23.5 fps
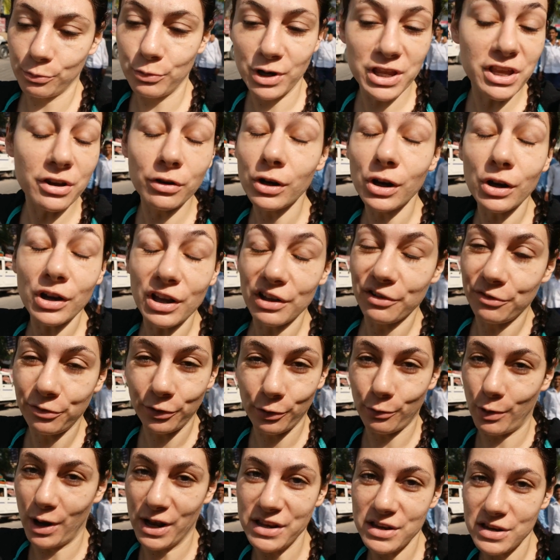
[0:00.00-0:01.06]
when you're looking for
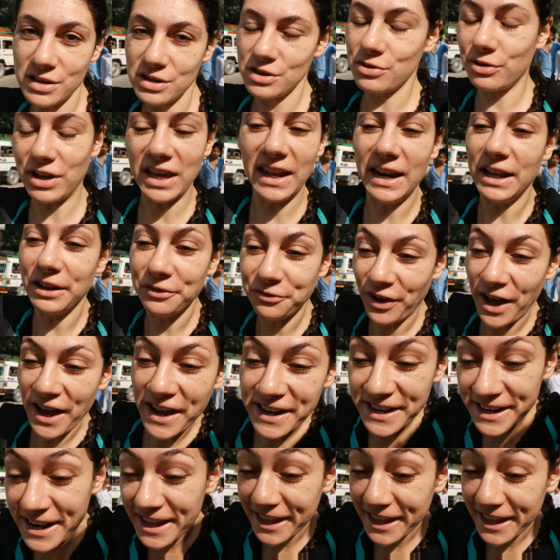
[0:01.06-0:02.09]
one you cannot find